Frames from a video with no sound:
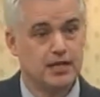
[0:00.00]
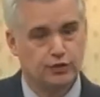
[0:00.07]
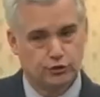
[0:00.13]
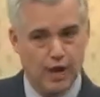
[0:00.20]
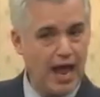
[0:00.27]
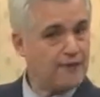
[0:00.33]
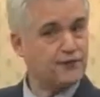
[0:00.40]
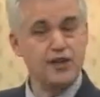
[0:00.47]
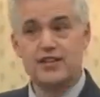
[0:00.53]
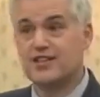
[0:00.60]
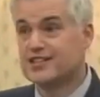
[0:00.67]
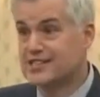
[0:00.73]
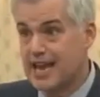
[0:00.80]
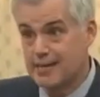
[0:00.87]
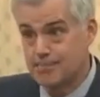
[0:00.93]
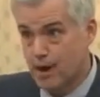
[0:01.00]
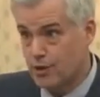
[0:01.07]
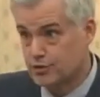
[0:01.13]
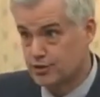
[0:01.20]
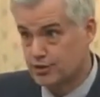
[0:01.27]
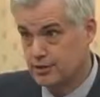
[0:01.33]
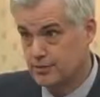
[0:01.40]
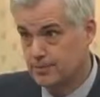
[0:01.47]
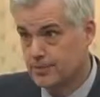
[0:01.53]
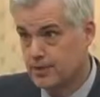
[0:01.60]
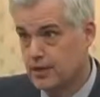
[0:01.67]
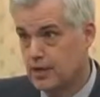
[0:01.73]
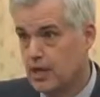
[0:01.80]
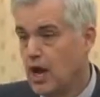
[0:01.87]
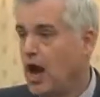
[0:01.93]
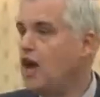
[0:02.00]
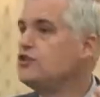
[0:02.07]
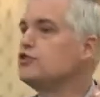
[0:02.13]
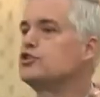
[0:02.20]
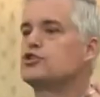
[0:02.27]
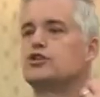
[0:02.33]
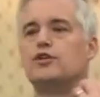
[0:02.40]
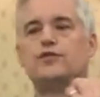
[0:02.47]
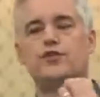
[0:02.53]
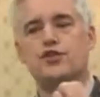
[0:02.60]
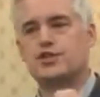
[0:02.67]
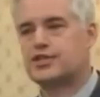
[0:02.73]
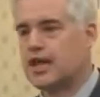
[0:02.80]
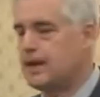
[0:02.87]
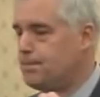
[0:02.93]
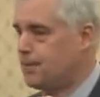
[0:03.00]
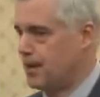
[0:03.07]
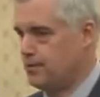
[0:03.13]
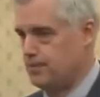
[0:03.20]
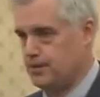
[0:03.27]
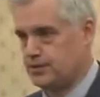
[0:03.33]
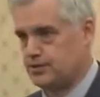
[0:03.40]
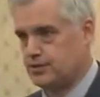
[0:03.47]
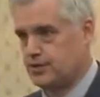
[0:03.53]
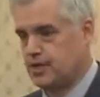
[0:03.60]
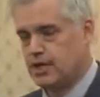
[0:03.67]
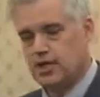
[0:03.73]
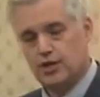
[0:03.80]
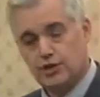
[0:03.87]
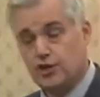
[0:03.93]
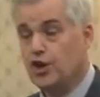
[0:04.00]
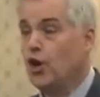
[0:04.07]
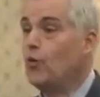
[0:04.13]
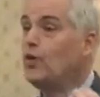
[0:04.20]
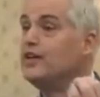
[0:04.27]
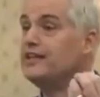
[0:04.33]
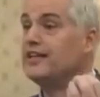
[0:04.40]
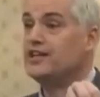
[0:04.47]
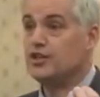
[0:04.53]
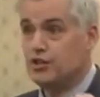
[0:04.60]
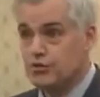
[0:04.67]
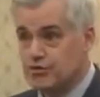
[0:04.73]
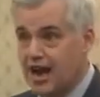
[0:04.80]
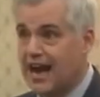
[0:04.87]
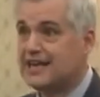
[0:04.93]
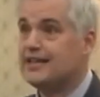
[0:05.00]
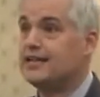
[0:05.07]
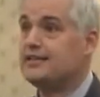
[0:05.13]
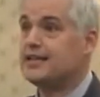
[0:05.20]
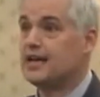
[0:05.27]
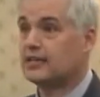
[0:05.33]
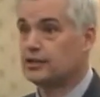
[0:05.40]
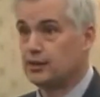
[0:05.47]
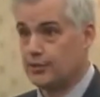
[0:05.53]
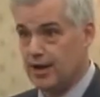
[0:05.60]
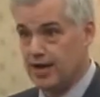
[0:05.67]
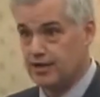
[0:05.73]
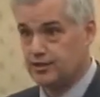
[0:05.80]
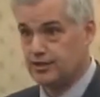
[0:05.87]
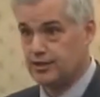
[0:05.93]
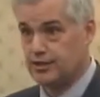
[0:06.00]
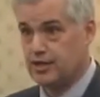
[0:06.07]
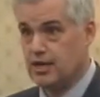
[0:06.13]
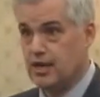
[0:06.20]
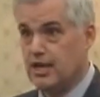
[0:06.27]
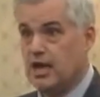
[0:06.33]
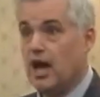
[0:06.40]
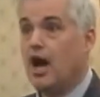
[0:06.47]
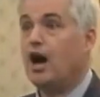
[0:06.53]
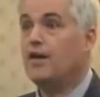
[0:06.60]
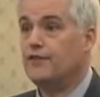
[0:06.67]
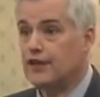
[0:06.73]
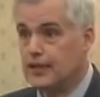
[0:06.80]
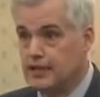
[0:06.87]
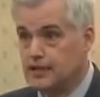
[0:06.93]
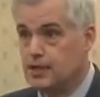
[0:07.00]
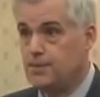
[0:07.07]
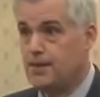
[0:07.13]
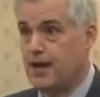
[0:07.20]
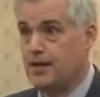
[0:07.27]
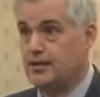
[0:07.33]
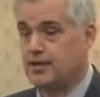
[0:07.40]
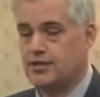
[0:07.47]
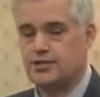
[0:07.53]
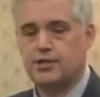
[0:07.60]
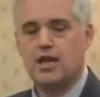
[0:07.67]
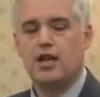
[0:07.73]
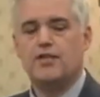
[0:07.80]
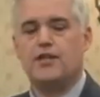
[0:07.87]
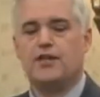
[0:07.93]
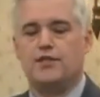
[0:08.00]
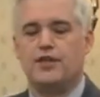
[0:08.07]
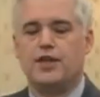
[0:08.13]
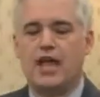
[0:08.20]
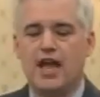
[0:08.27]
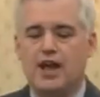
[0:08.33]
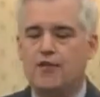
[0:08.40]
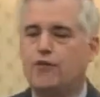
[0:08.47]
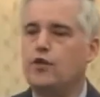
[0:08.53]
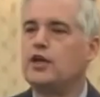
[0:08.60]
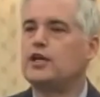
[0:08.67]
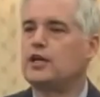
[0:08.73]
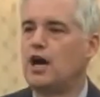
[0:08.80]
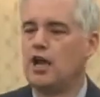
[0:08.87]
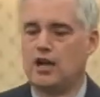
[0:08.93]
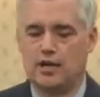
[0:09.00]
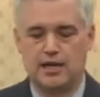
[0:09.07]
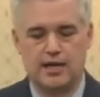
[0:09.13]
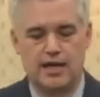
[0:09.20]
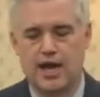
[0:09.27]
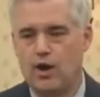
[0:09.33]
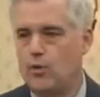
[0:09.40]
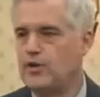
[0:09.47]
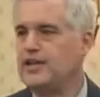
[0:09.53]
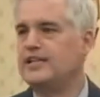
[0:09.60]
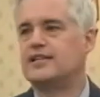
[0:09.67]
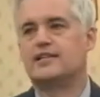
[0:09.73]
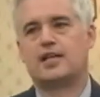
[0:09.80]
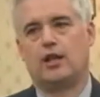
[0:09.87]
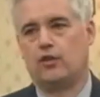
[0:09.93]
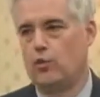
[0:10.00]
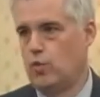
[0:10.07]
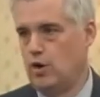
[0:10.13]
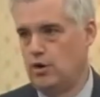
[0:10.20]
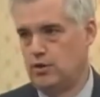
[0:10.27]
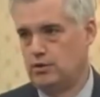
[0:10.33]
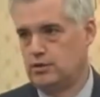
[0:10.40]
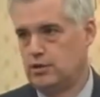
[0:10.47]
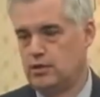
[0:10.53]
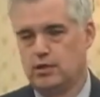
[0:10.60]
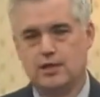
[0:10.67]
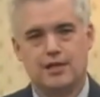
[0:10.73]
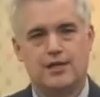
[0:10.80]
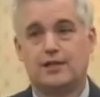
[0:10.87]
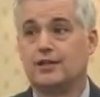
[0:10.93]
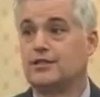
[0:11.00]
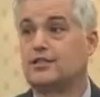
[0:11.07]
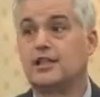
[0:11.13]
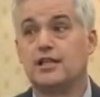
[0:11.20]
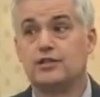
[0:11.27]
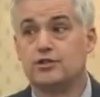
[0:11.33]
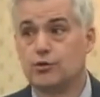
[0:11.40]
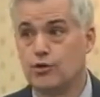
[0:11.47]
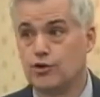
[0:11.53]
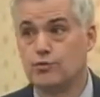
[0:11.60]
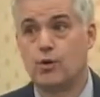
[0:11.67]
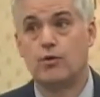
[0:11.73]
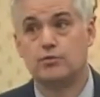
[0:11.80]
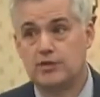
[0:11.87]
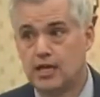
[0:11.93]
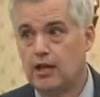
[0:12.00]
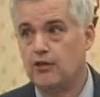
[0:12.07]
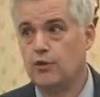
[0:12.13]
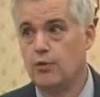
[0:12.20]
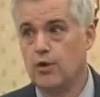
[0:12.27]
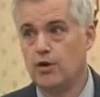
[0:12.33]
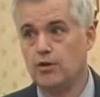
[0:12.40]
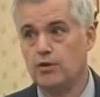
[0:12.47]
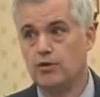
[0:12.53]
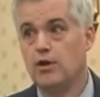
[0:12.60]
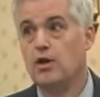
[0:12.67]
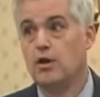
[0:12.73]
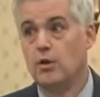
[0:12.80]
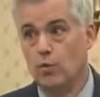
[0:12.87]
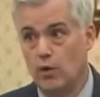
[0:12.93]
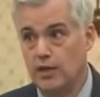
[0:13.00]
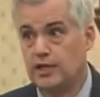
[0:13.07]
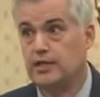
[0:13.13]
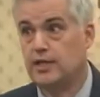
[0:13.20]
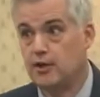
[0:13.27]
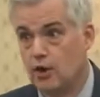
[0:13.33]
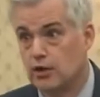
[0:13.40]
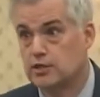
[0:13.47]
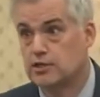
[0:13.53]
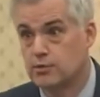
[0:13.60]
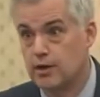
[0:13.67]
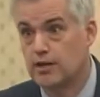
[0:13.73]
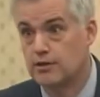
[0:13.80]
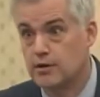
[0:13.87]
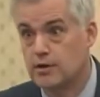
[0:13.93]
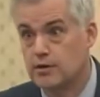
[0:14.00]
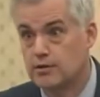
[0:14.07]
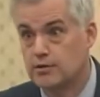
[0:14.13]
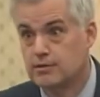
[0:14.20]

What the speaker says: Drafted in the same motion, understood for the same purpose. You know, we need a united declaration of independence that every colony now, we need to tell the world, because King George won't tell the world what he did August 23rd.